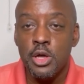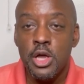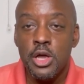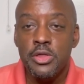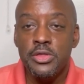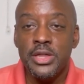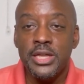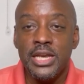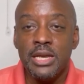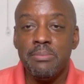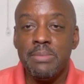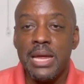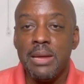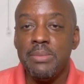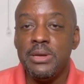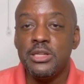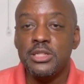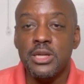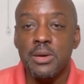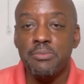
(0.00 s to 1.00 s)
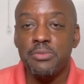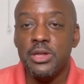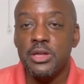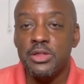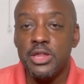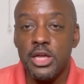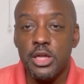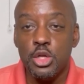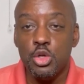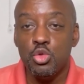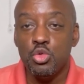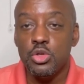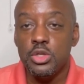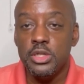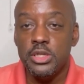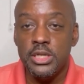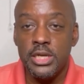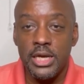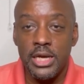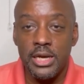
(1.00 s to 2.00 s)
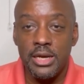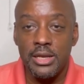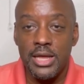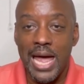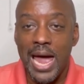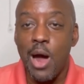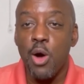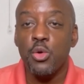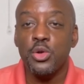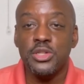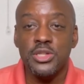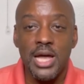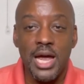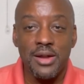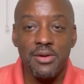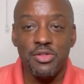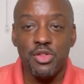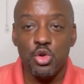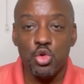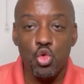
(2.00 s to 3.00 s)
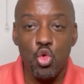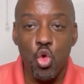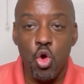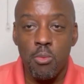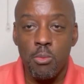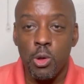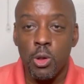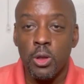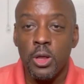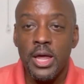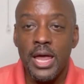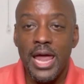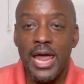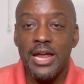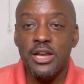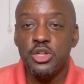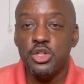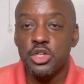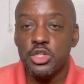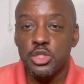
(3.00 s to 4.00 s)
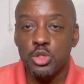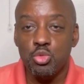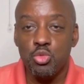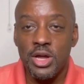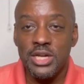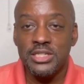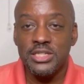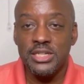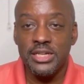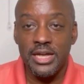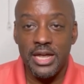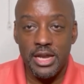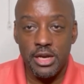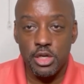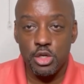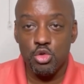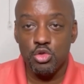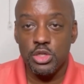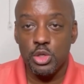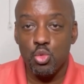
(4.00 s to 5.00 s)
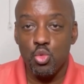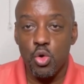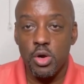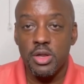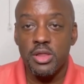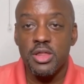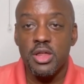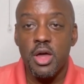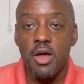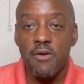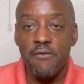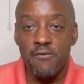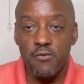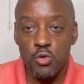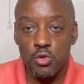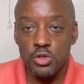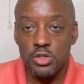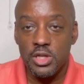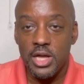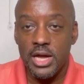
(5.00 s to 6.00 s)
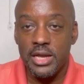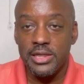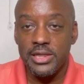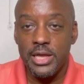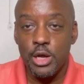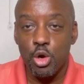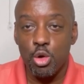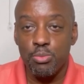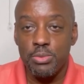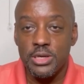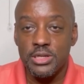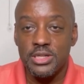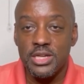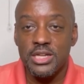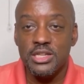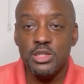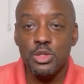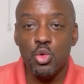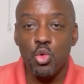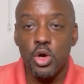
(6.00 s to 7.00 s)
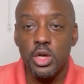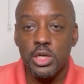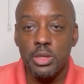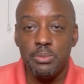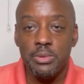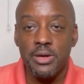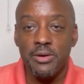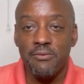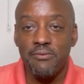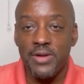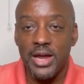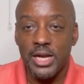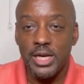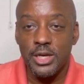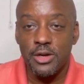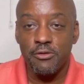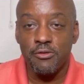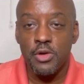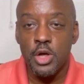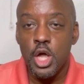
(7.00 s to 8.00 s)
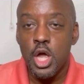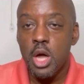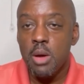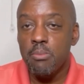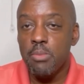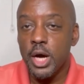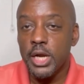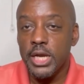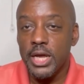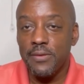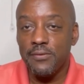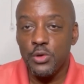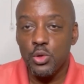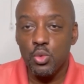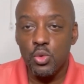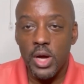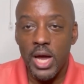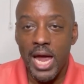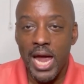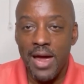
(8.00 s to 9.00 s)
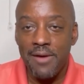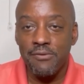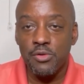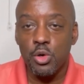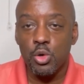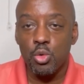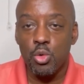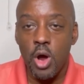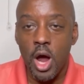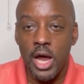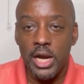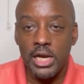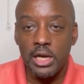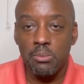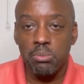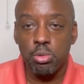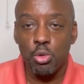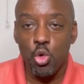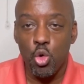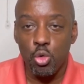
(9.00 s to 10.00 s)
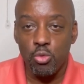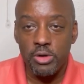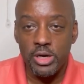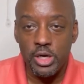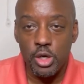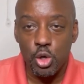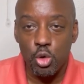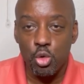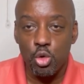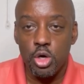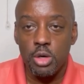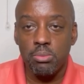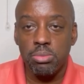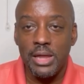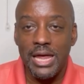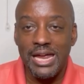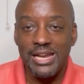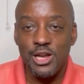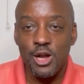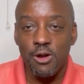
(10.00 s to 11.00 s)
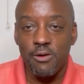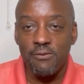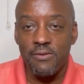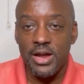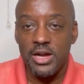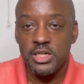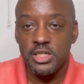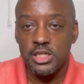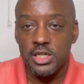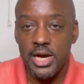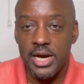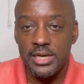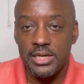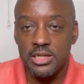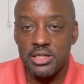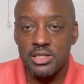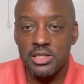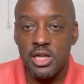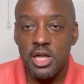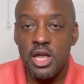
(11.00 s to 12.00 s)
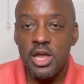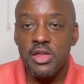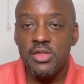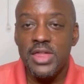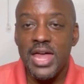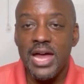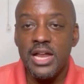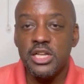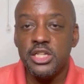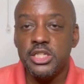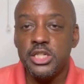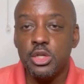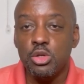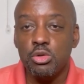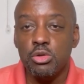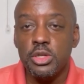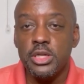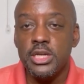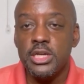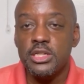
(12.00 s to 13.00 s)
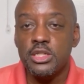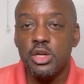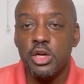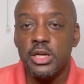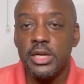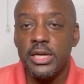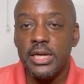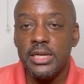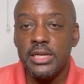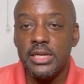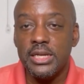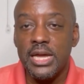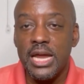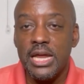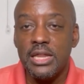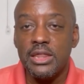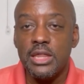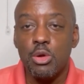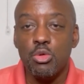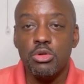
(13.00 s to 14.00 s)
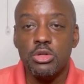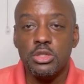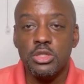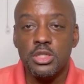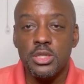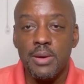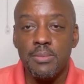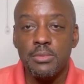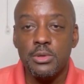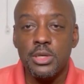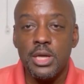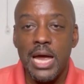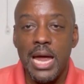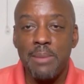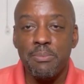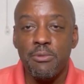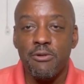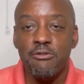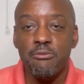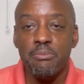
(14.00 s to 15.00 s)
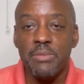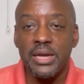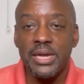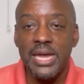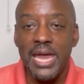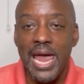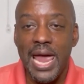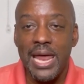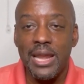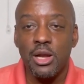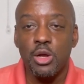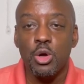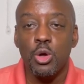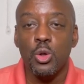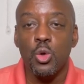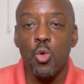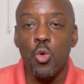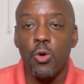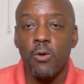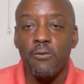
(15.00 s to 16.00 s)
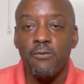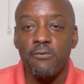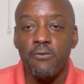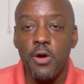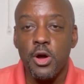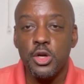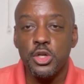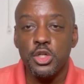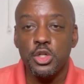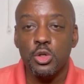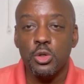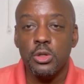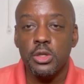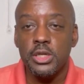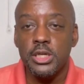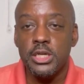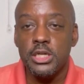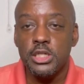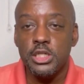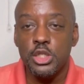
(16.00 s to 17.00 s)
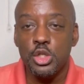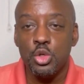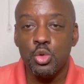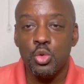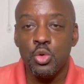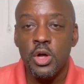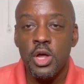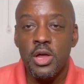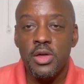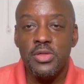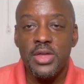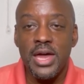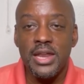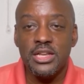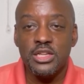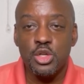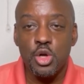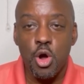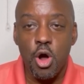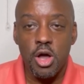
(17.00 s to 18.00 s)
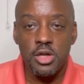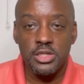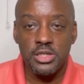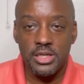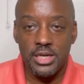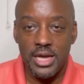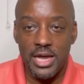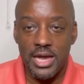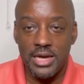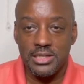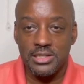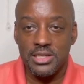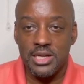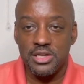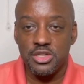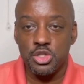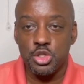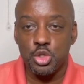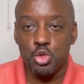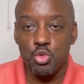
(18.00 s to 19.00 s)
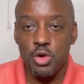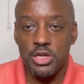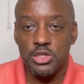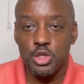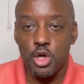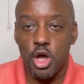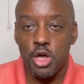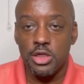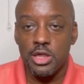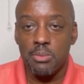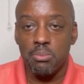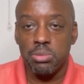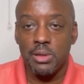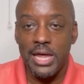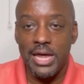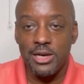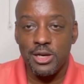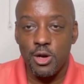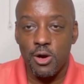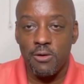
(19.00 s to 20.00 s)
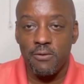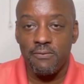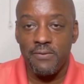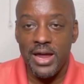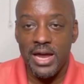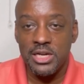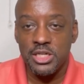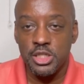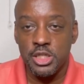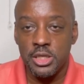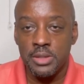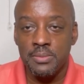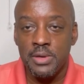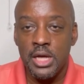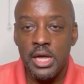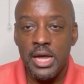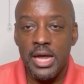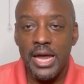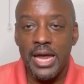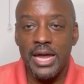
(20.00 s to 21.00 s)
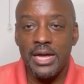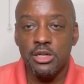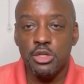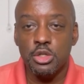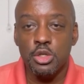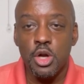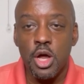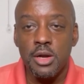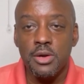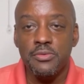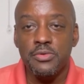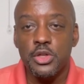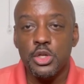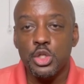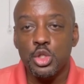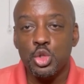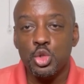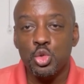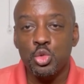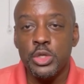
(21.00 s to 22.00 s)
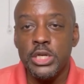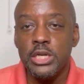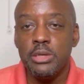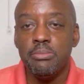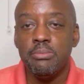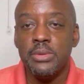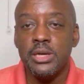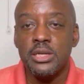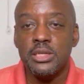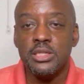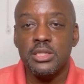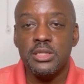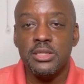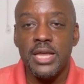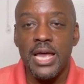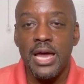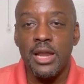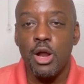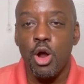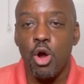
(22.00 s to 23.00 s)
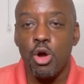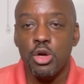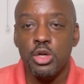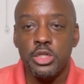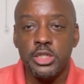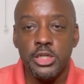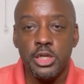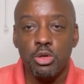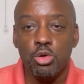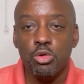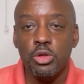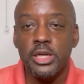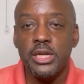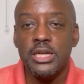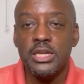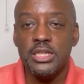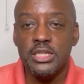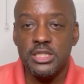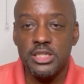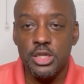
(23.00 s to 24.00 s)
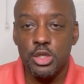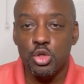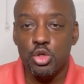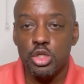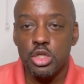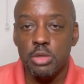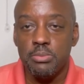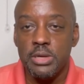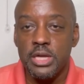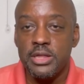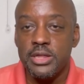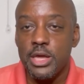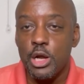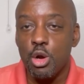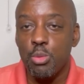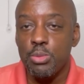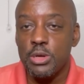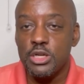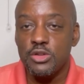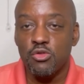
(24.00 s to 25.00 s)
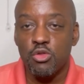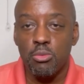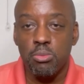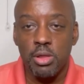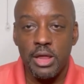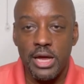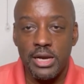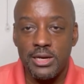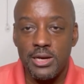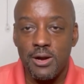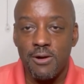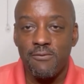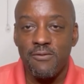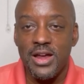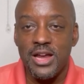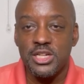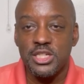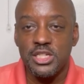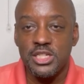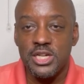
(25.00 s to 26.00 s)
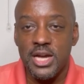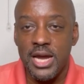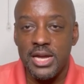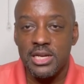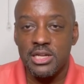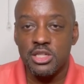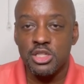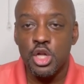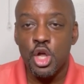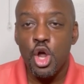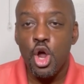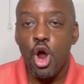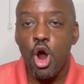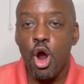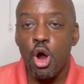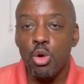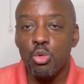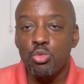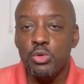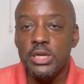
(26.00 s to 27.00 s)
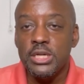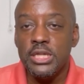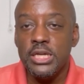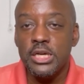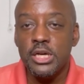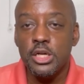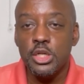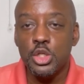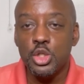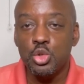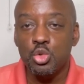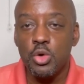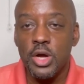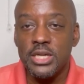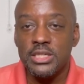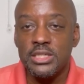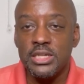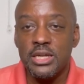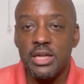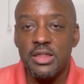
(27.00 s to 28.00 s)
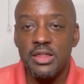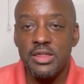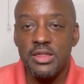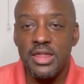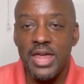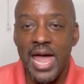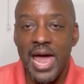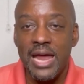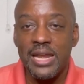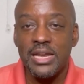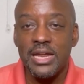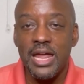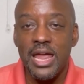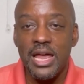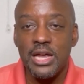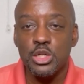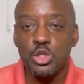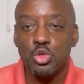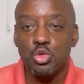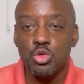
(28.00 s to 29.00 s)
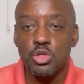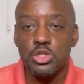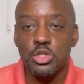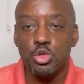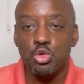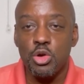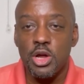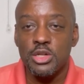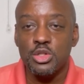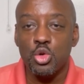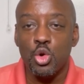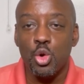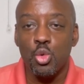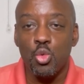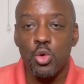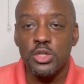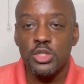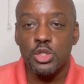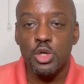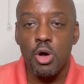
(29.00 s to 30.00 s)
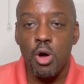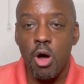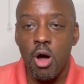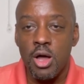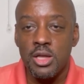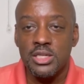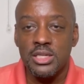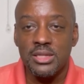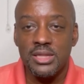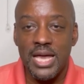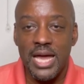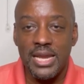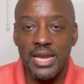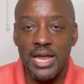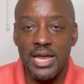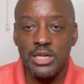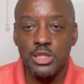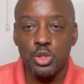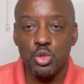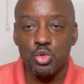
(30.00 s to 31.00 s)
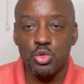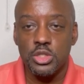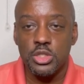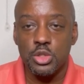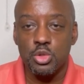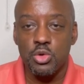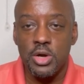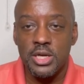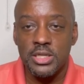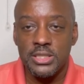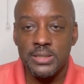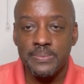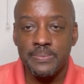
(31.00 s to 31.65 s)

then it may be something that you did outside of the normal, and just resting it and using one of the first-line therapies is going to be effective. But if you have chronic or recurrent plantar fasciitis, that generally is going to indicate there is some type of mechanical or functional issue that is causing excess stress on the plantar fascia, and none of the treatments that are generally considered to be therapies for plantar fasciitis are really addressing that extra stress or what's causing that extra stress.